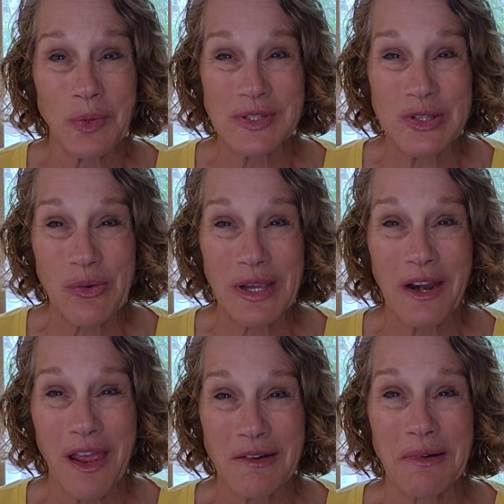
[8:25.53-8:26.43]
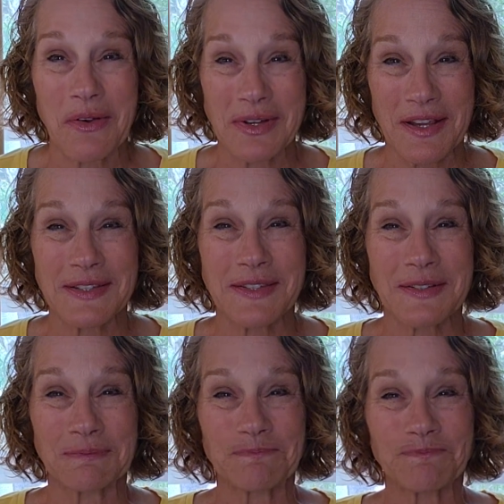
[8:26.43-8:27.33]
what's going on around us.